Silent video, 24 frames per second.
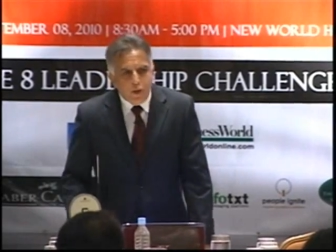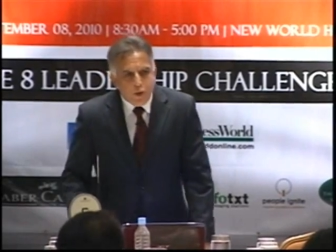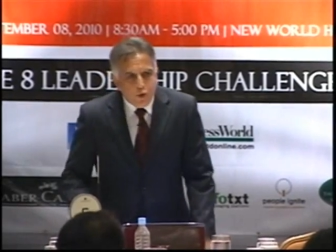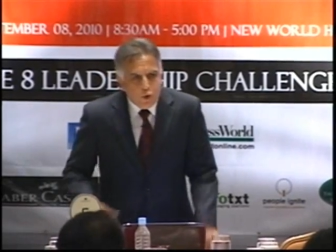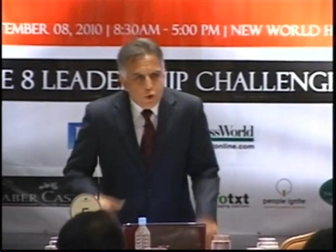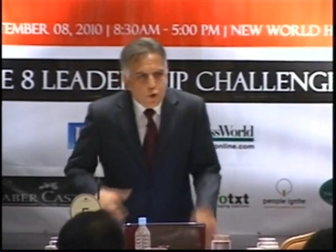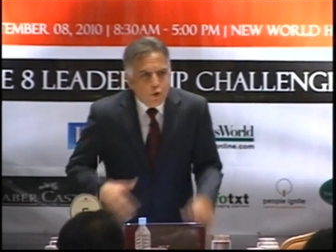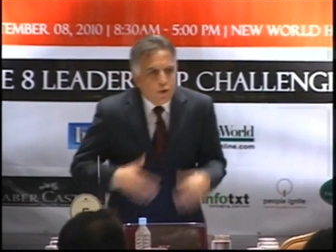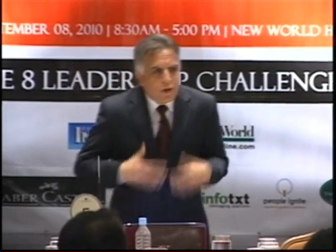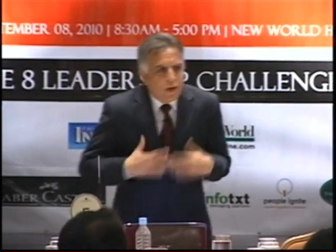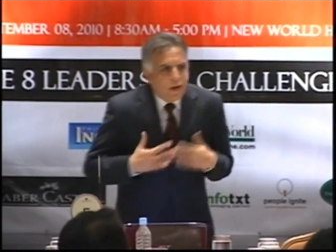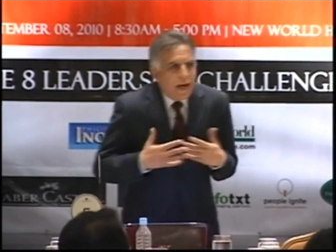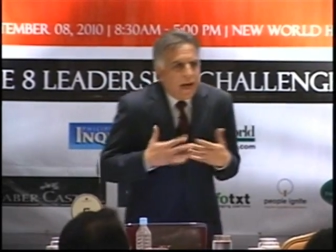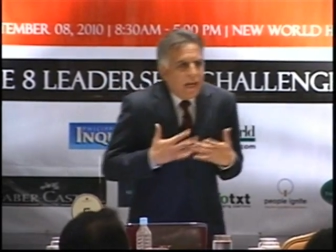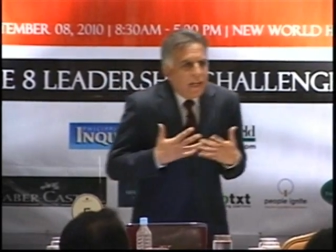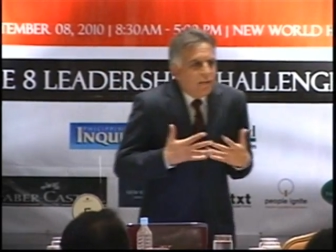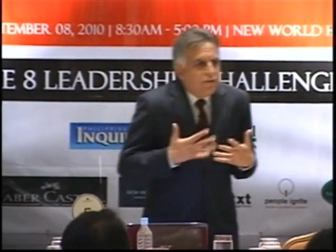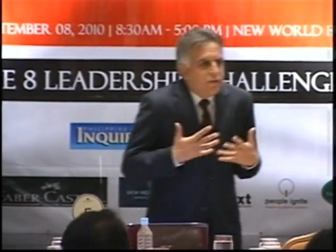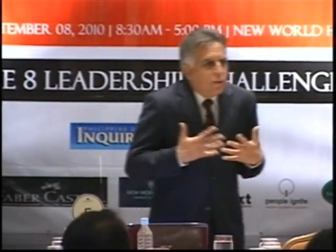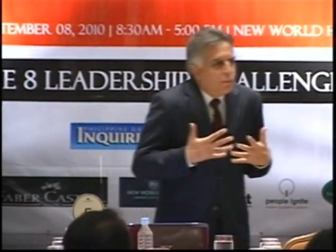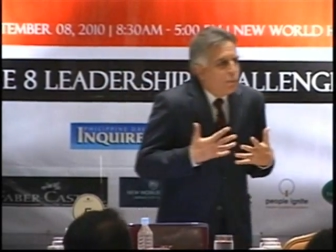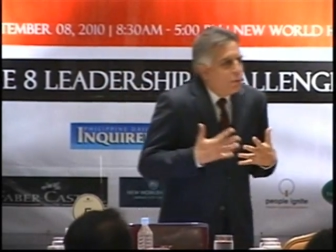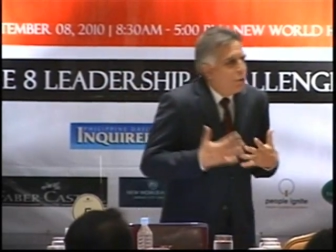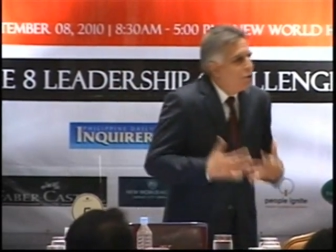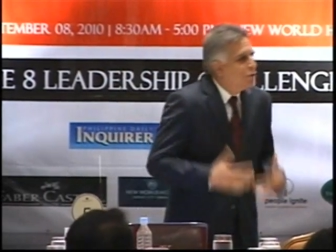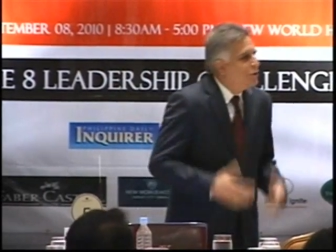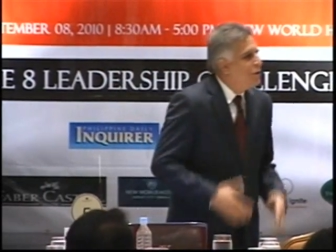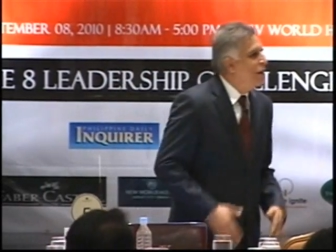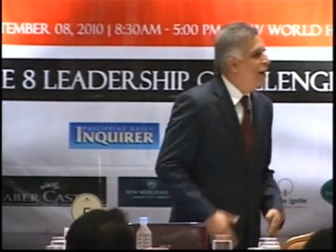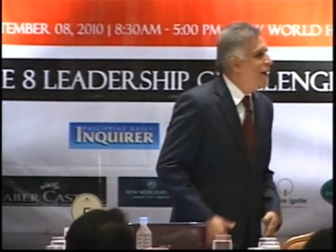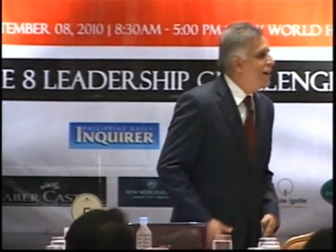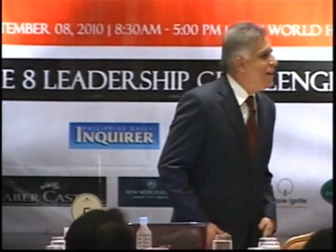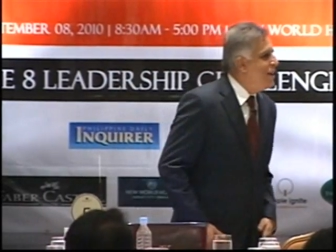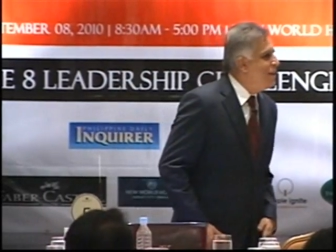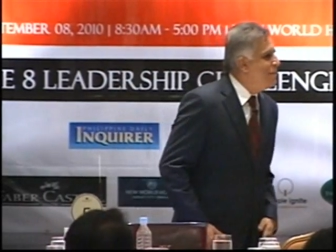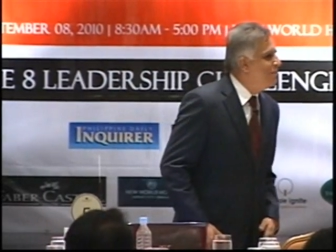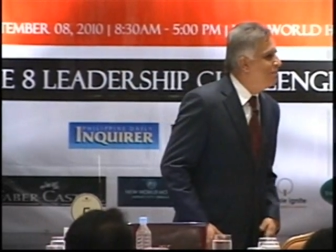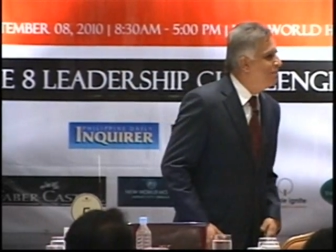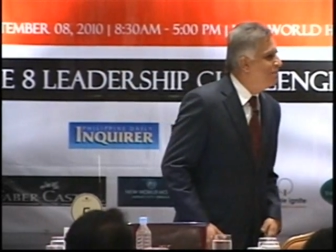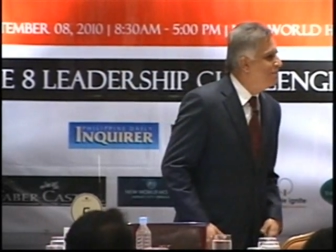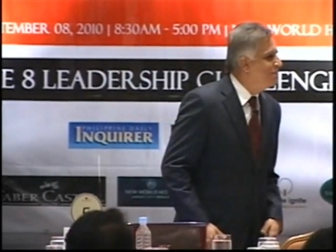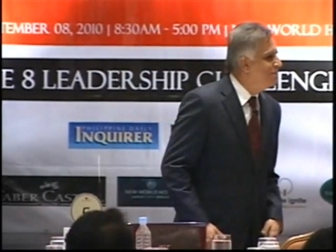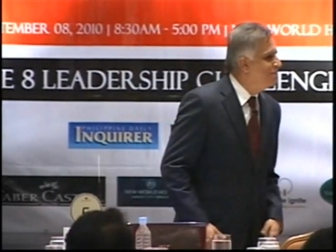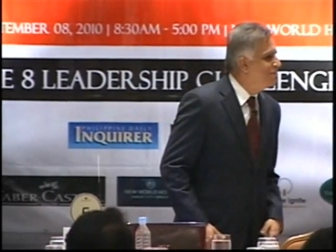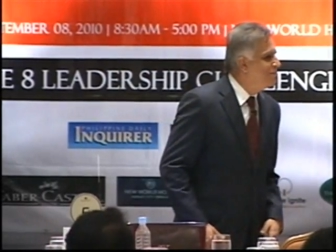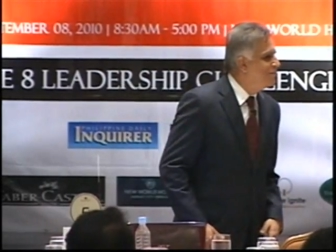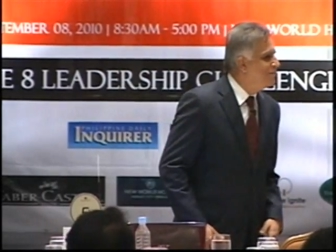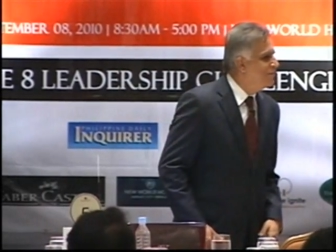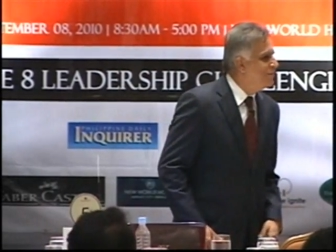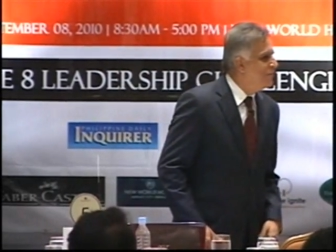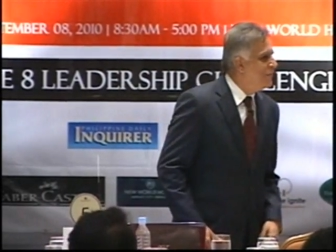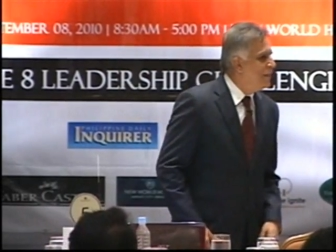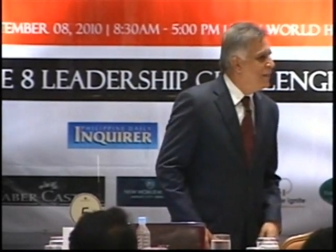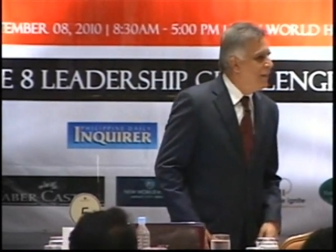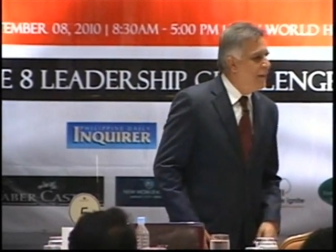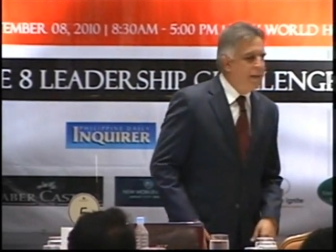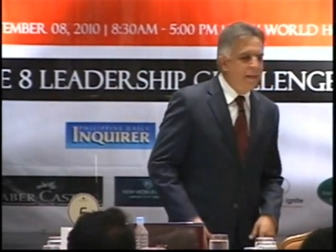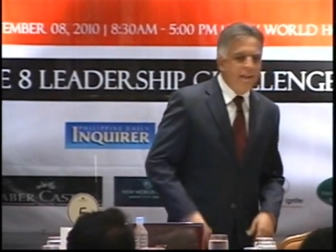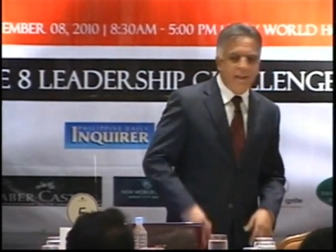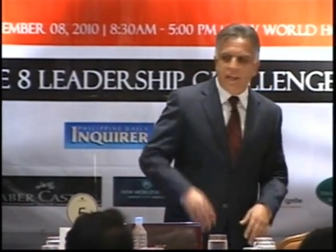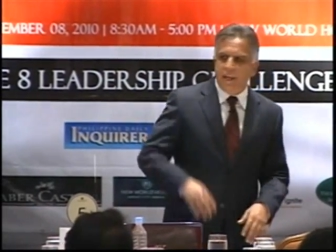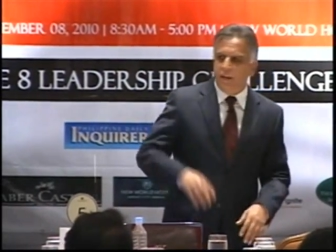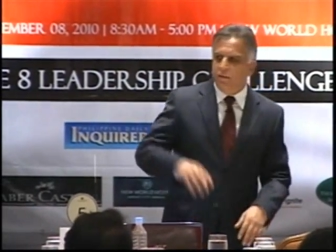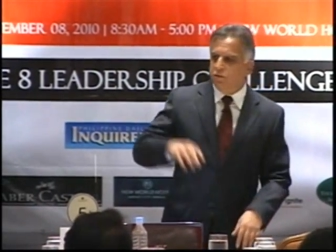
you know the kind of a person I am. It